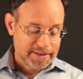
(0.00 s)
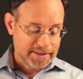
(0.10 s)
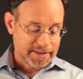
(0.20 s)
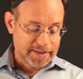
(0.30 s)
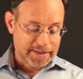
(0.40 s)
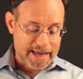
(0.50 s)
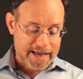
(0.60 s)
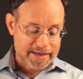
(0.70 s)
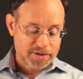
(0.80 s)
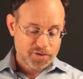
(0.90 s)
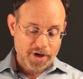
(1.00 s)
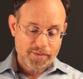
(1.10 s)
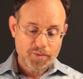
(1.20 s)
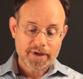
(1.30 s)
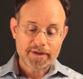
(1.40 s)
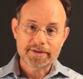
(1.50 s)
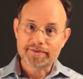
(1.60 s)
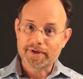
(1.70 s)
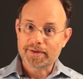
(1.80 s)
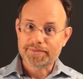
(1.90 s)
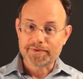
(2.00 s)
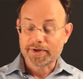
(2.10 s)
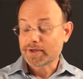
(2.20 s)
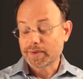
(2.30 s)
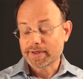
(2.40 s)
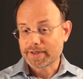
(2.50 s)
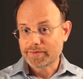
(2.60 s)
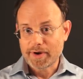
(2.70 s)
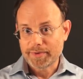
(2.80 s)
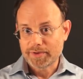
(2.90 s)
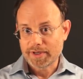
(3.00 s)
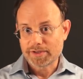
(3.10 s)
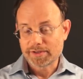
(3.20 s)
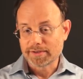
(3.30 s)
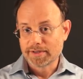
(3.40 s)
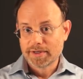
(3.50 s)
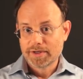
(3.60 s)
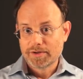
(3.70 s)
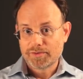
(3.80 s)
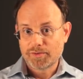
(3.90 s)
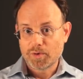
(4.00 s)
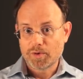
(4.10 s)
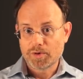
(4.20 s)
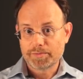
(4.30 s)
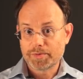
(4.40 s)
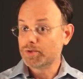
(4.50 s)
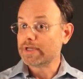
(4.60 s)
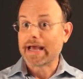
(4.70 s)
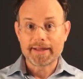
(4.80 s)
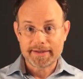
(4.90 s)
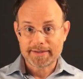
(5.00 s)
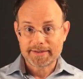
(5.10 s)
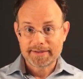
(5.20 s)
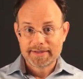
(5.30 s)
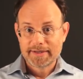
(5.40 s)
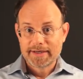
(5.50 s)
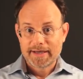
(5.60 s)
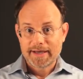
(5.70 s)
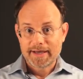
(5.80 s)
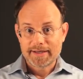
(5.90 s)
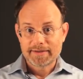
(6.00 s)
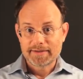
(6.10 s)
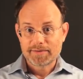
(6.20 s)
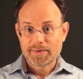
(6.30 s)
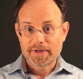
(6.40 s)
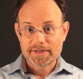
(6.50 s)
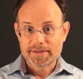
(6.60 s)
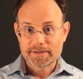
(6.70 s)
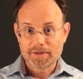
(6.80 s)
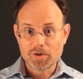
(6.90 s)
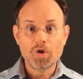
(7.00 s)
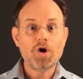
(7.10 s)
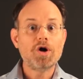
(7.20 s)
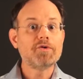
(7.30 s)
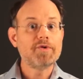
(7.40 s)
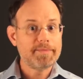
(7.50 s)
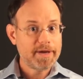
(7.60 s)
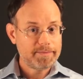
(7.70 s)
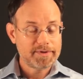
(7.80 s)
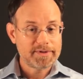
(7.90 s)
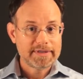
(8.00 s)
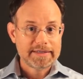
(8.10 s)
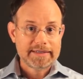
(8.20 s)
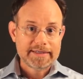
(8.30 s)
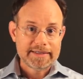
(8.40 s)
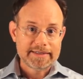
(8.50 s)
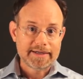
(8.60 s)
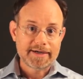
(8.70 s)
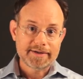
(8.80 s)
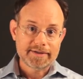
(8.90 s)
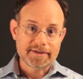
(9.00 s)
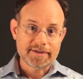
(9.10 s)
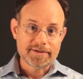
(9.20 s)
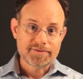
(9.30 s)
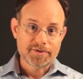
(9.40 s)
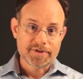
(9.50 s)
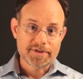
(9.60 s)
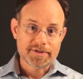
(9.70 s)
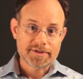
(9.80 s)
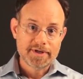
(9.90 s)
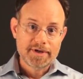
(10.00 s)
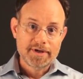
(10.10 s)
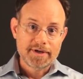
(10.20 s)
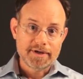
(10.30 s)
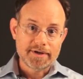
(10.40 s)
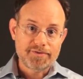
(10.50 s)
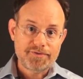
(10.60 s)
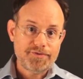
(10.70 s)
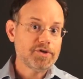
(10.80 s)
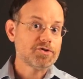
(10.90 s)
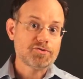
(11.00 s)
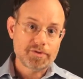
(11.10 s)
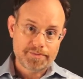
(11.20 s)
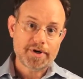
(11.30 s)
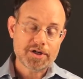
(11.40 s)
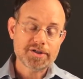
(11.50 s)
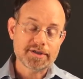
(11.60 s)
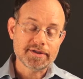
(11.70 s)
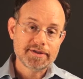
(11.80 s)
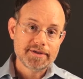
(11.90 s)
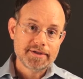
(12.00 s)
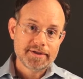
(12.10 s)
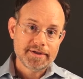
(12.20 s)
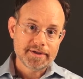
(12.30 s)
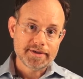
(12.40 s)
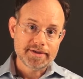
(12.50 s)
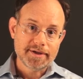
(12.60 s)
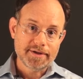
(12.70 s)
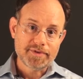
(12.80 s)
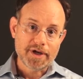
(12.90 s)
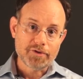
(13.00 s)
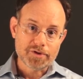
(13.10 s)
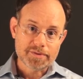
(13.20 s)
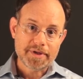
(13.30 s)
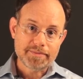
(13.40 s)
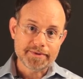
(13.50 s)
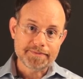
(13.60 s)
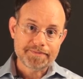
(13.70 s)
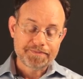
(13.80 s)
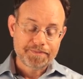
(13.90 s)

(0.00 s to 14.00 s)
And Cromwell developed very quickly a reputation for brutality and was long remembered in Ireland for his fierce repression of the Irish people.